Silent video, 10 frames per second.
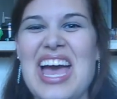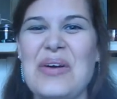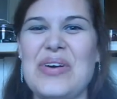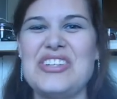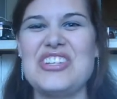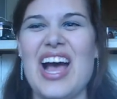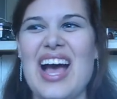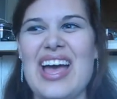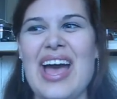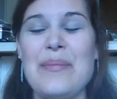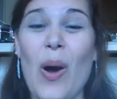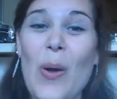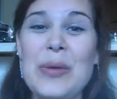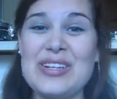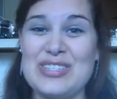which I'm
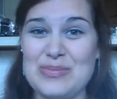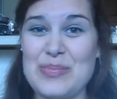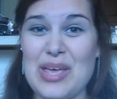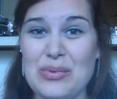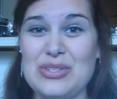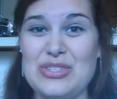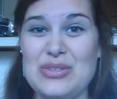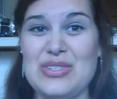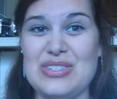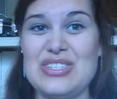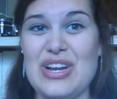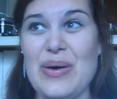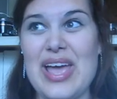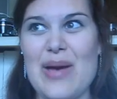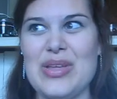hoping to be able to do since, you know,
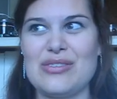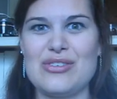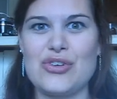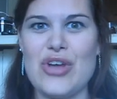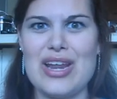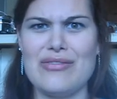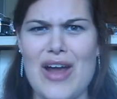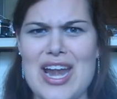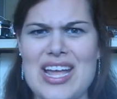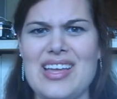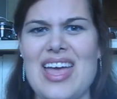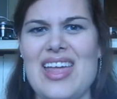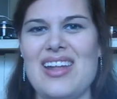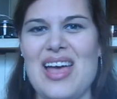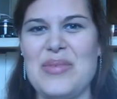I am in creative writing
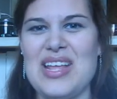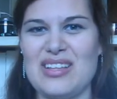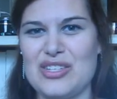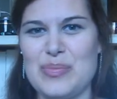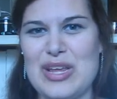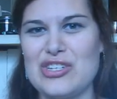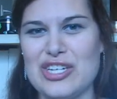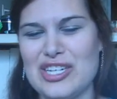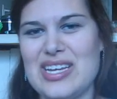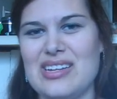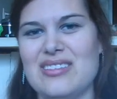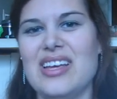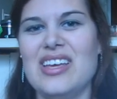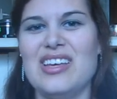and I'm an English major in